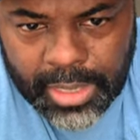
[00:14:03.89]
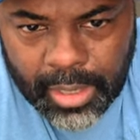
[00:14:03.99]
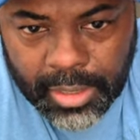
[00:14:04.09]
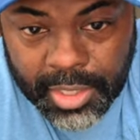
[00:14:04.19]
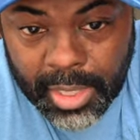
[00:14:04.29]

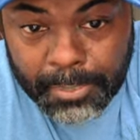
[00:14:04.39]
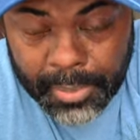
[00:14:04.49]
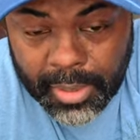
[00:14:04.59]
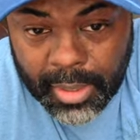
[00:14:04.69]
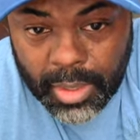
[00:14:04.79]
a tip
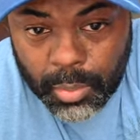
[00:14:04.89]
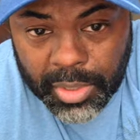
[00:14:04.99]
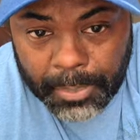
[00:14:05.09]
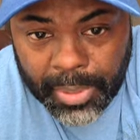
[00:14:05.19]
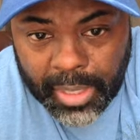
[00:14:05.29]
with
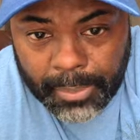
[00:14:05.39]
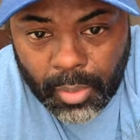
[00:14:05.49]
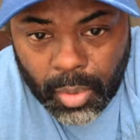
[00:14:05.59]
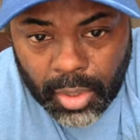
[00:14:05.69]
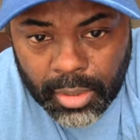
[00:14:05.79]
a pickup
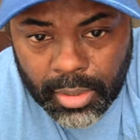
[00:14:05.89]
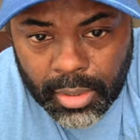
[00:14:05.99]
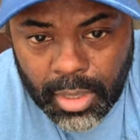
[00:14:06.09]
order.